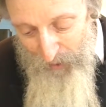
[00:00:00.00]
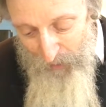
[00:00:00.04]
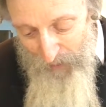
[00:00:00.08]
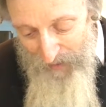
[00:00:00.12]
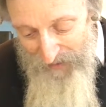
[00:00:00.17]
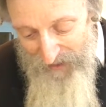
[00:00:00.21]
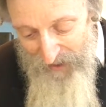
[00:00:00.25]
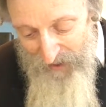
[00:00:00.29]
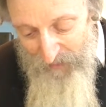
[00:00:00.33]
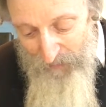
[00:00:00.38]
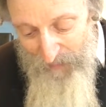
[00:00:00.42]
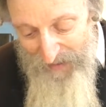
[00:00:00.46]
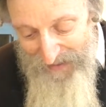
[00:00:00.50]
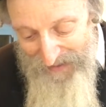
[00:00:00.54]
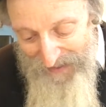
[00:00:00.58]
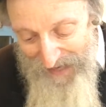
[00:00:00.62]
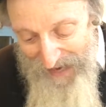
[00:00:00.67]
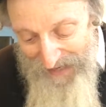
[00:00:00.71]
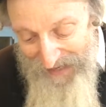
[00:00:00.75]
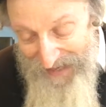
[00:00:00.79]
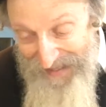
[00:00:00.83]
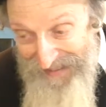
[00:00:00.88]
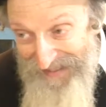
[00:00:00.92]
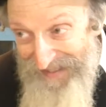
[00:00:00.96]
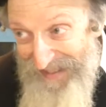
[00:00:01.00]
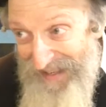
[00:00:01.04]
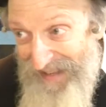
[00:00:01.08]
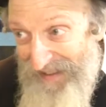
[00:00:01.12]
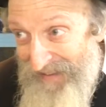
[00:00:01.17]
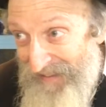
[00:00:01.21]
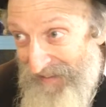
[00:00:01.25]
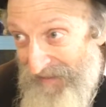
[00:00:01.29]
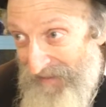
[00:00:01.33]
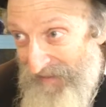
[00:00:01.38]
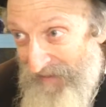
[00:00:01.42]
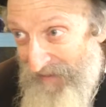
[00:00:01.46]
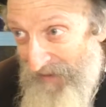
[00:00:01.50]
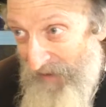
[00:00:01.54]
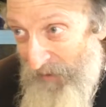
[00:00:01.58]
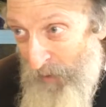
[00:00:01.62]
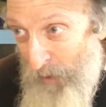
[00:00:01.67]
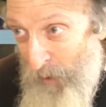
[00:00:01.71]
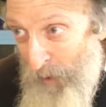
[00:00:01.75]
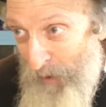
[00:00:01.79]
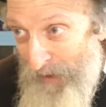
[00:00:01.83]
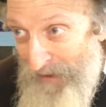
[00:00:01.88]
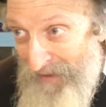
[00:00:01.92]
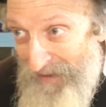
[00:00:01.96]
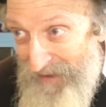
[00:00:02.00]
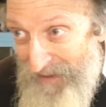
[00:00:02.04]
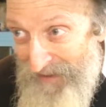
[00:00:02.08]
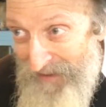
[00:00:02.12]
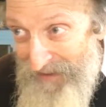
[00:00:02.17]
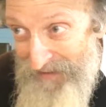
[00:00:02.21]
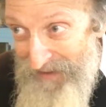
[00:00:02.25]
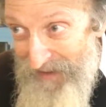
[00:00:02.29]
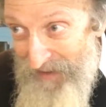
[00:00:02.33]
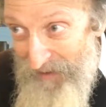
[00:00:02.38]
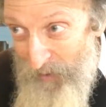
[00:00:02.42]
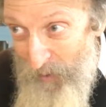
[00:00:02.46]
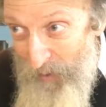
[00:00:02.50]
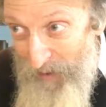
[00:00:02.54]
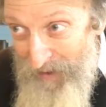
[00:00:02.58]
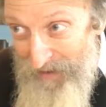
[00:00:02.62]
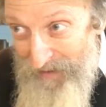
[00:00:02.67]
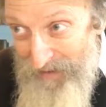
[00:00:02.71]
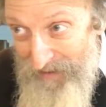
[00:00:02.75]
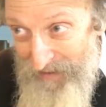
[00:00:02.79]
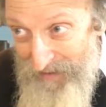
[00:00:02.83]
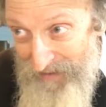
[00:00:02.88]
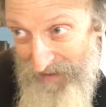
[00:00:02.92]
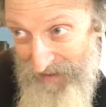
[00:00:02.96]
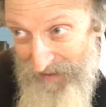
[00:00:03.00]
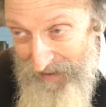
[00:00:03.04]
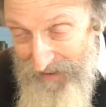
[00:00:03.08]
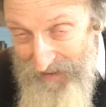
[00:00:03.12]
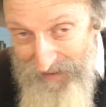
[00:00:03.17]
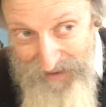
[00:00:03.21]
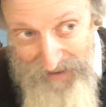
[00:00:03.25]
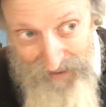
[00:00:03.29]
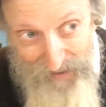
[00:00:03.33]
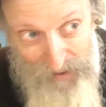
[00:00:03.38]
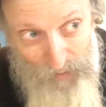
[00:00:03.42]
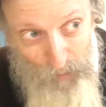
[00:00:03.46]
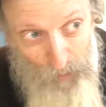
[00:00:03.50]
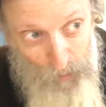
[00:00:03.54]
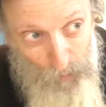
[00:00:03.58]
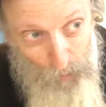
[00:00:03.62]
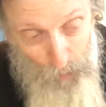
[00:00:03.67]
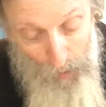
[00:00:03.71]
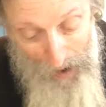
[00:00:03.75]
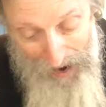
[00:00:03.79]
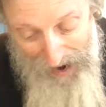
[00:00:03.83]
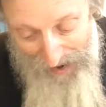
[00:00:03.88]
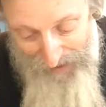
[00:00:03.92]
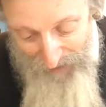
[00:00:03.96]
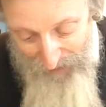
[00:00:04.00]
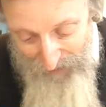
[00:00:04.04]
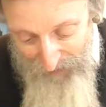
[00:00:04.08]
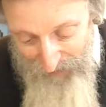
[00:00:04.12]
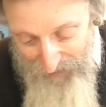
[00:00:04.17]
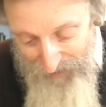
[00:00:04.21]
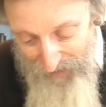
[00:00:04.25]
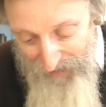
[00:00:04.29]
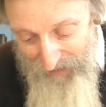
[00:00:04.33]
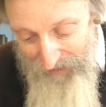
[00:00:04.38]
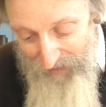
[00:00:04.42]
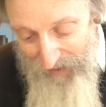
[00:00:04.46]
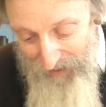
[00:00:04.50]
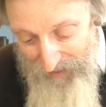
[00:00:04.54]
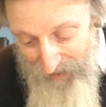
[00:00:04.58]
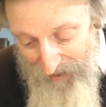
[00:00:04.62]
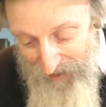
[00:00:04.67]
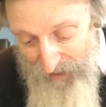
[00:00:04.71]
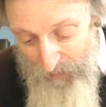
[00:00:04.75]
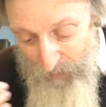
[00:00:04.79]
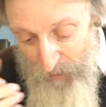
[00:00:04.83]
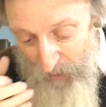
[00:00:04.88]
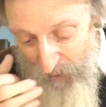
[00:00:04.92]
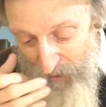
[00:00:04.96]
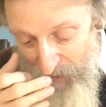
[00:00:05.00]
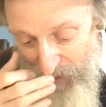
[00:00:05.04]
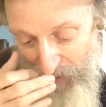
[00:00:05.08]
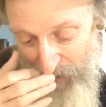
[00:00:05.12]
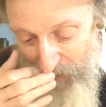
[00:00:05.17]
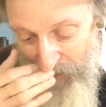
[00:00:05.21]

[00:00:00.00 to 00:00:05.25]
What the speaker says: he says mitzad hadin. According to din, it's required that a husband should